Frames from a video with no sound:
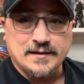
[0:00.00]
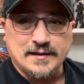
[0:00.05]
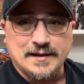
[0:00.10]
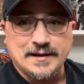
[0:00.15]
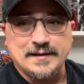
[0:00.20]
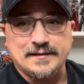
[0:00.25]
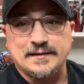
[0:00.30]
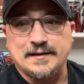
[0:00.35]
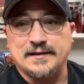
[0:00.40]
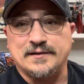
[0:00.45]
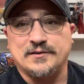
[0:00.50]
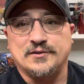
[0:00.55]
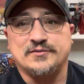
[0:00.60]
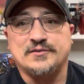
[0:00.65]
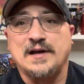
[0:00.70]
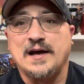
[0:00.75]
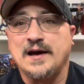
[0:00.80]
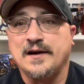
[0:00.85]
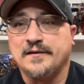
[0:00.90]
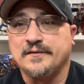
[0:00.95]
that thing looks
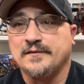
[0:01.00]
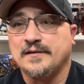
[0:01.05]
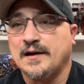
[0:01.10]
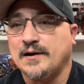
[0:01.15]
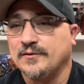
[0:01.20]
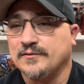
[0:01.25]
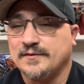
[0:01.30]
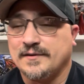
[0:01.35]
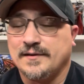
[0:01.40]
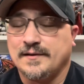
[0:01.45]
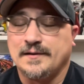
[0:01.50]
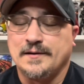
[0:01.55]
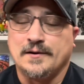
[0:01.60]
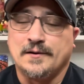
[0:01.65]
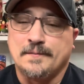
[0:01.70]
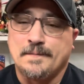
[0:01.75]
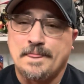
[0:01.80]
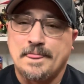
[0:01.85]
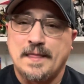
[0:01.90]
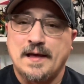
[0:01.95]
out of out you
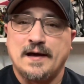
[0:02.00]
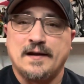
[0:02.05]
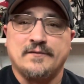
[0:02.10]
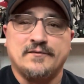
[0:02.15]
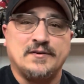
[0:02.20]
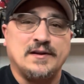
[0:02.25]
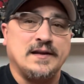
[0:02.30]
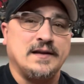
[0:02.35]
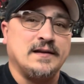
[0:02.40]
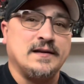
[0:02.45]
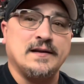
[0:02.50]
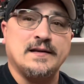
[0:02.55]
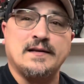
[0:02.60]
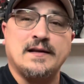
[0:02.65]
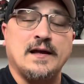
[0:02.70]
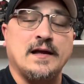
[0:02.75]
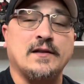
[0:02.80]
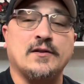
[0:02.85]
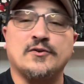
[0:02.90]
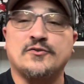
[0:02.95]
know out of date. It,
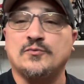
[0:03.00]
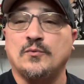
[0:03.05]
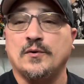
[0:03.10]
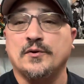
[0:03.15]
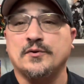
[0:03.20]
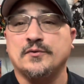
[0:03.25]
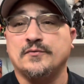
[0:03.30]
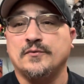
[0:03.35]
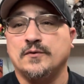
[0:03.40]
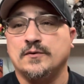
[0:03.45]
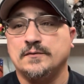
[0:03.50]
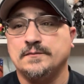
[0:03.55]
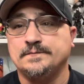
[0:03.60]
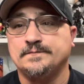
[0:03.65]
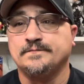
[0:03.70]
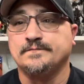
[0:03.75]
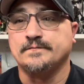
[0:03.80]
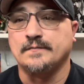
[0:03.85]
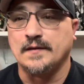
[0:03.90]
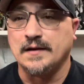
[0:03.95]
it looks wonderful,
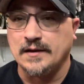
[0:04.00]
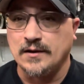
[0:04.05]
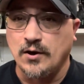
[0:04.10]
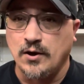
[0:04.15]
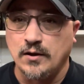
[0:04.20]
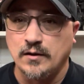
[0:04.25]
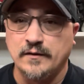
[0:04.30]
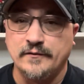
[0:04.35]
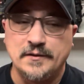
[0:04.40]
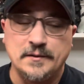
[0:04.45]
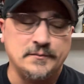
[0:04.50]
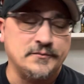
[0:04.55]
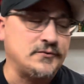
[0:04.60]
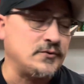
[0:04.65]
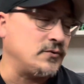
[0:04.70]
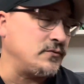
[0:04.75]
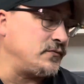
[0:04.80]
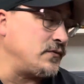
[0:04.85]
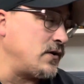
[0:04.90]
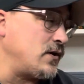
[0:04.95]
and all of them
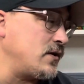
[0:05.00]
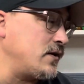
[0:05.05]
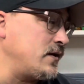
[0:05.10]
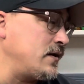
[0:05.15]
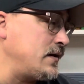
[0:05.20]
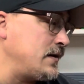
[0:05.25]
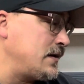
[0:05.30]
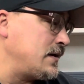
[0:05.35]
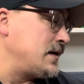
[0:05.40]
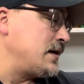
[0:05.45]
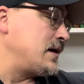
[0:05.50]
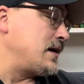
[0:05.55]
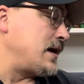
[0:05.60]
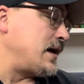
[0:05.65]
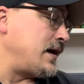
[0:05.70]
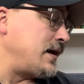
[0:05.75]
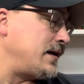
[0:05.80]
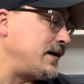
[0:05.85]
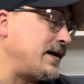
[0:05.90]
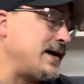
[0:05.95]
so far,
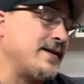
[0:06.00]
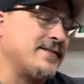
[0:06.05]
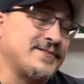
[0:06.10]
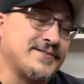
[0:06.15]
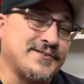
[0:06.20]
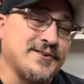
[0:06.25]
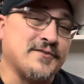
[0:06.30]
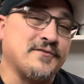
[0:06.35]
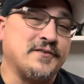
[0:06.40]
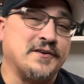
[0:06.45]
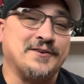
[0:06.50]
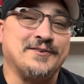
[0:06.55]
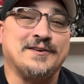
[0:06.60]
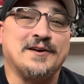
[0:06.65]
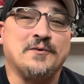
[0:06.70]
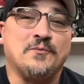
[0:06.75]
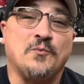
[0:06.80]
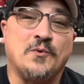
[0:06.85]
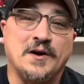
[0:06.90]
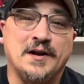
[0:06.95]
I have to start figuring
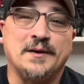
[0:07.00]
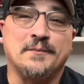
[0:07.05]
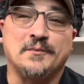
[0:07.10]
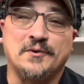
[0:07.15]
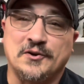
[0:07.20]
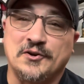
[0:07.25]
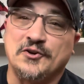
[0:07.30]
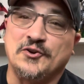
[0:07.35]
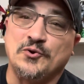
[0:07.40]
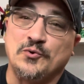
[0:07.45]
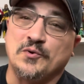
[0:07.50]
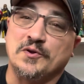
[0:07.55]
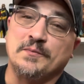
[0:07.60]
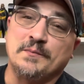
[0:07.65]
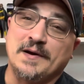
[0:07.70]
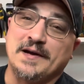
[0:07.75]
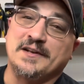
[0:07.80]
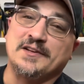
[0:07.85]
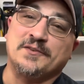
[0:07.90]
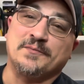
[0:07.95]
out what I'm going to do with
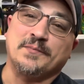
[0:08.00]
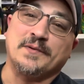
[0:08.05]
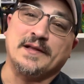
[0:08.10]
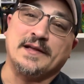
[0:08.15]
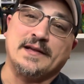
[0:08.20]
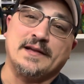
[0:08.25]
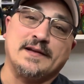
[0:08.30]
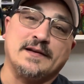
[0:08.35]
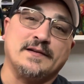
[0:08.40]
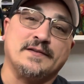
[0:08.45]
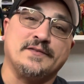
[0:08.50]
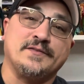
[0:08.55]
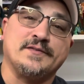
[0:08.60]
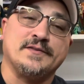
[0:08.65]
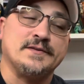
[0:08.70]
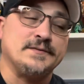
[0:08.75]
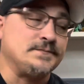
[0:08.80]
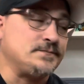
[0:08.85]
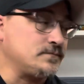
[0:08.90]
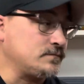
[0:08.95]
my display because
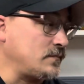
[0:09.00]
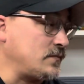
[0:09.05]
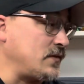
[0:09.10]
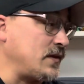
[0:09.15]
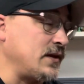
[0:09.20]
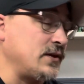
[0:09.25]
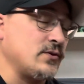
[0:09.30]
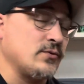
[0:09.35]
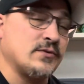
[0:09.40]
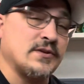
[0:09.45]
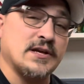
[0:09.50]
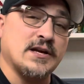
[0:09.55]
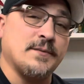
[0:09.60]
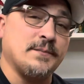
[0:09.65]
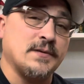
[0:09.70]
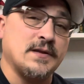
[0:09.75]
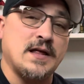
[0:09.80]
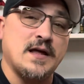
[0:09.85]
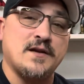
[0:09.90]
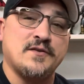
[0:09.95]
they do take up
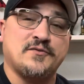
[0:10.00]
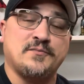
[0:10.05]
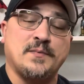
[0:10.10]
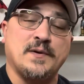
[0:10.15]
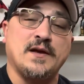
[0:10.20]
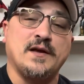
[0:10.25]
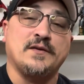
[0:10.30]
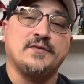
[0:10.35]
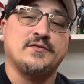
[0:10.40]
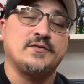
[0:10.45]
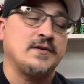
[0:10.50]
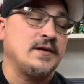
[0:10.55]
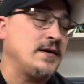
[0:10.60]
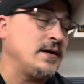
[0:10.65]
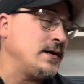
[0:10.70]
a lot of space.